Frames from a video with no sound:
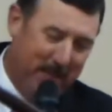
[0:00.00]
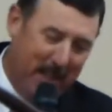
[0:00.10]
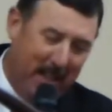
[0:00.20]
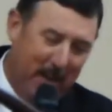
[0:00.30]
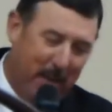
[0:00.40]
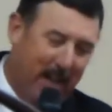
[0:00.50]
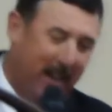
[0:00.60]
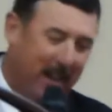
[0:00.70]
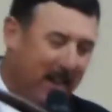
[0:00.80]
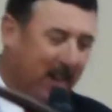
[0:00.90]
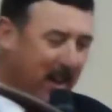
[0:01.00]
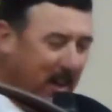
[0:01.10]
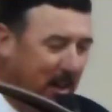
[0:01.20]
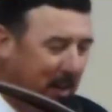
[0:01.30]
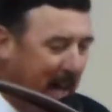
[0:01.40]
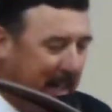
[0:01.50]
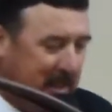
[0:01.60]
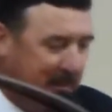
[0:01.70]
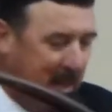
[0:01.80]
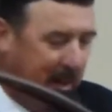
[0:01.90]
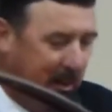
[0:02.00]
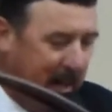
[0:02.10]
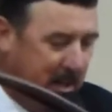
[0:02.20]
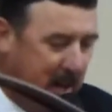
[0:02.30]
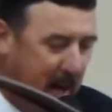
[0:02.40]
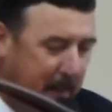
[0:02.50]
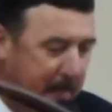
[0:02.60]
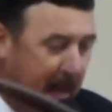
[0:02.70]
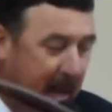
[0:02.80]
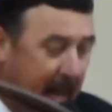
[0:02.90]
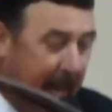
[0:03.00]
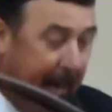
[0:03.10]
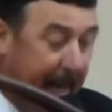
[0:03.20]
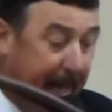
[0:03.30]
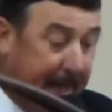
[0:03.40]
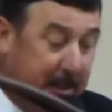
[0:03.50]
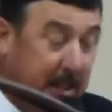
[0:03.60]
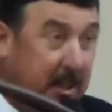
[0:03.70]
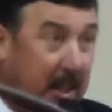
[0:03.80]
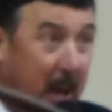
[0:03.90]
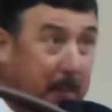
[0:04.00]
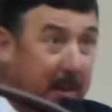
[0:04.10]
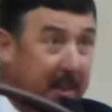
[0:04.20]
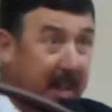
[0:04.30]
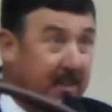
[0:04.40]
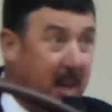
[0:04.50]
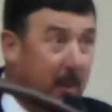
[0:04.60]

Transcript: Anyway, you guys have done a great job. Just a couple of things I